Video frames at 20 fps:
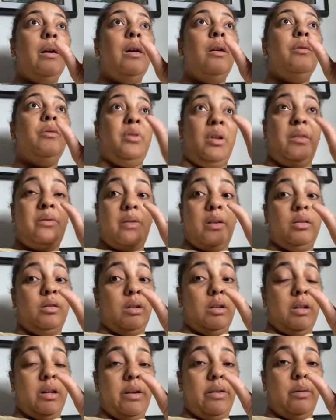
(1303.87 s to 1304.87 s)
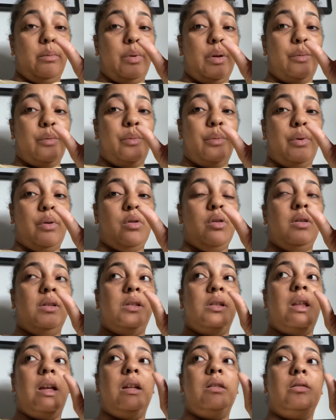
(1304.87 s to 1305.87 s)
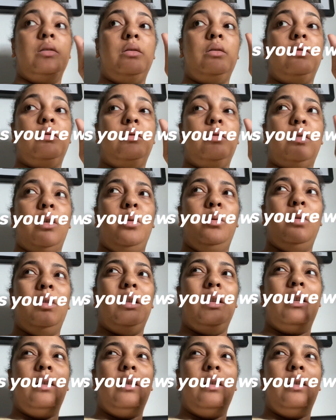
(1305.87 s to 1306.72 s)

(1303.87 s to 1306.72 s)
fully functioning hearing people, because they don't